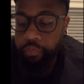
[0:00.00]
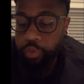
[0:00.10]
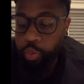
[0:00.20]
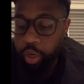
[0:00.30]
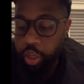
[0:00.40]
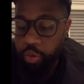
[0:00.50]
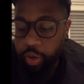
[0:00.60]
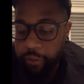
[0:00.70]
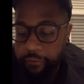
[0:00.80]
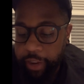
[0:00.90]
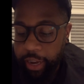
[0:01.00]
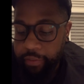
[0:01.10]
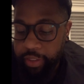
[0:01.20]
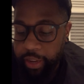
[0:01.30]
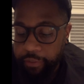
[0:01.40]

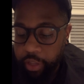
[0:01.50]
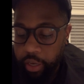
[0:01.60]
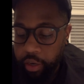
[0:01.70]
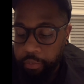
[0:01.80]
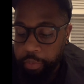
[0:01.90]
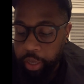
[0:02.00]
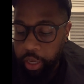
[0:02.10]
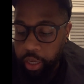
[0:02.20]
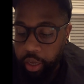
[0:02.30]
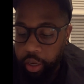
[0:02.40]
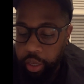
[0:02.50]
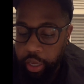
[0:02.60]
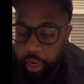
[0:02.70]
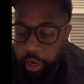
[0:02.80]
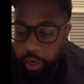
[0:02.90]
2025 is definitely going to be a
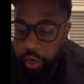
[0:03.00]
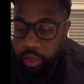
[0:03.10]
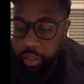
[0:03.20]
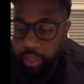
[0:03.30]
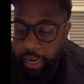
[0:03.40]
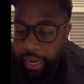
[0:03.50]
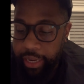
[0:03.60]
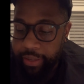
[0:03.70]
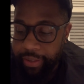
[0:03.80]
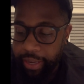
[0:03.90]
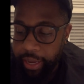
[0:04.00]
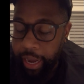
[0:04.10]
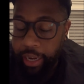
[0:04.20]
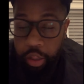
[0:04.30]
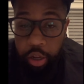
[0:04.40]
year that I can
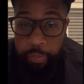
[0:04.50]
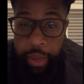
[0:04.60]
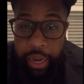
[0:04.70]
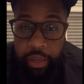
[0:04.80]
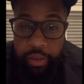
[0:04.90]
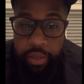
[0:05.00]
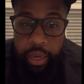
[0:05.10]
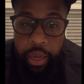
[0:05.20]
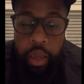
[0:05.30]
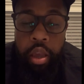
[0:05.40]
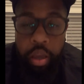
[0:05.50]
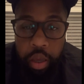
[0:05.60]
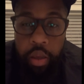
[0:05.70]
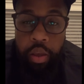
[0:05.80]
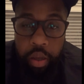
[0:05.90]
look back and say,
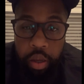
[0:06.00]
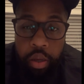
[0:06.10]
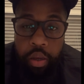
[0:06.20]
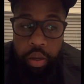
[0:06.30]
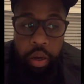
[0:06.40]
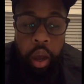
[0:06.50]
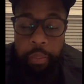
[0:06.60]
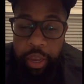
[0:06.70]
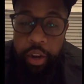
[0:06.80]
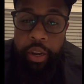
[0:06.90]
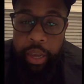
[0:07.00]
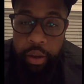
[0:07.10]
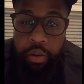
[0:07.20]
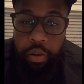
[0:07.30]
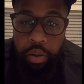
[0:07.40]
I'm here
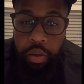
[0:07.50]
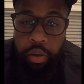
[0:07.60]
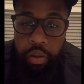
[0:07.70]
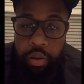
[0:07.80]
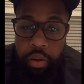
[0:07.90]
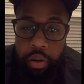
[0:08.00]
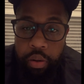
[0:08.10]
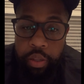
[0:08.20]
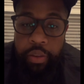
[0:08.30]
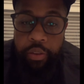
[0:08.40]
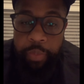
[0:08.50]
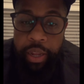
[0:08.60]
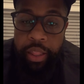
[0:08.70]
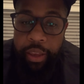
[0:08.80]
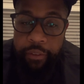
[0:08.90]
now. You know, this is
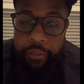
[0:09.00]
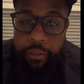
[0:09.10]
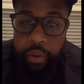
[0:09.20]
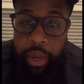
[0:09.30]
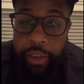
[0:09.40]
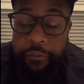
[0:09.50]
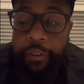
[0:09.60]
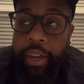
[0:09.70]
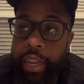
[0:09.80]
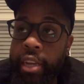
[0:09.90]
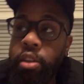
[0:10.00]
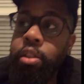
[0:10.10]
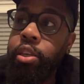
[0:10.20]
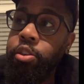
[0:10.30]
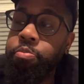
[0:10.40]
my life. I can
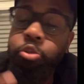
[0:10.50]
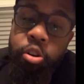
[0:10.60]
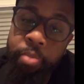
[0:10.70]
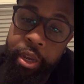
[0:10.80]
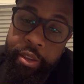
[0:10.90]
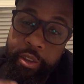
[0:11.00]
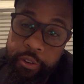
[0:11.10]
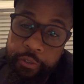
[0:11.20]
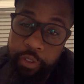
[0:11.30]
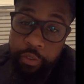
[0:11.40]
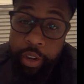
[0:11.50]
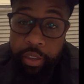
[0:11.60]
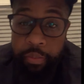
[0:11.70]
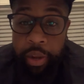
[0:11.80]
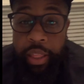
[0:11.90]
financially support myself for the
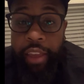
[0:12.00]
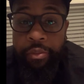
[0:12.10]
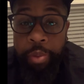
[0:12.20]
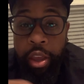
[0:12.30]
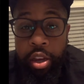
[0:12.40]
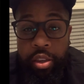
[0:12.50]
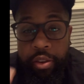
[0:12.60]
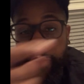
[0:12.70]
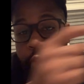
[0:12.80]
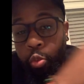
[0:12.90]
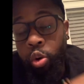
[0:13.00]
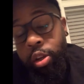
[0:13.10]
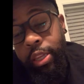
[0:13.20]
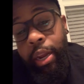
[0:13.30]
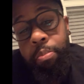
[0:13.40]
rest of my life because of the
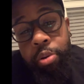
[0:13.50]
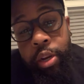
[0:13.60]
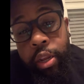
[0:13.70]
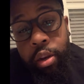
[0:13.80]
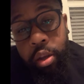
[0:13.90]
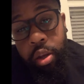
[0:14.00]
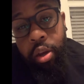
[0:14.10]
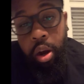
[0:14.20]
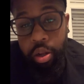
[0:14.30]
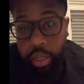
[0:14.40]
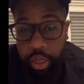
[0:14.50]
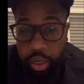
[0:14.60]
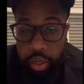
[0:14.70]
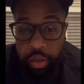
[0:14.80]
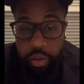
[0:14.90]
work that I put in all
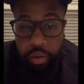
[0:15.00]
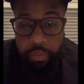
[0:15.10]
these years.